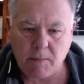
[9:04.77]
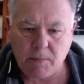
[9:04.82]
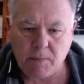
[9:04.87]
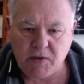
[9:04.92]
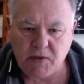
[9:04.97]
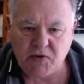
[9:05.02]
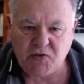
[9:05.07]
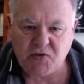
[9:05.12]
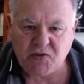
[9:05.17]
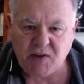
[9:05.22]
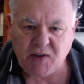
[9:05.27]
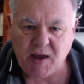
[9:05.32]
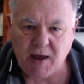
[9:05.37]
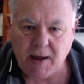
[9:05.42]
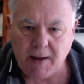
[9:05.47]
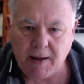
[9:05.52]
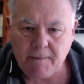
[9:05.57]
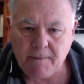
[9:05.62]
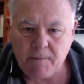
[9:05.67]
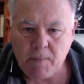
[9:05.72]
this
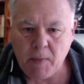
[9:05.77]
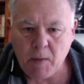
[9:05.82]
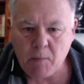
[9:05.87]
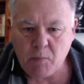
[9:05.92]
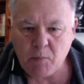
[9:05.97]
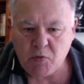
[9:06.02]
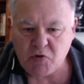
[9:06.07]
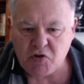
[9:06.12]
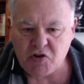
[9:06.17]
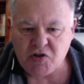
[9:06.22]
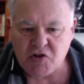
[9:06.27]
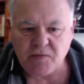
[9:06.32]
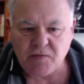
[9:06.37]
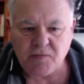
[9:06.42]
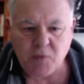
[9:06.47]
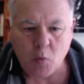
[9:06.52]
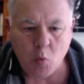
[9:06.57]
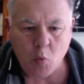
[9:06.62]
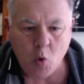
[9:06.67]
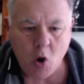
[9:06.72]
position
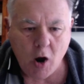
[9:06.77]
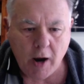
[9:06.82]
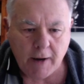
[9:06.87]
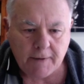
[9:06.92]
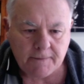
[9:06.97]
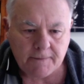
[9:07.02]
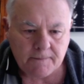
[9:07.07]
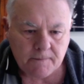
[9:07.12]
for white,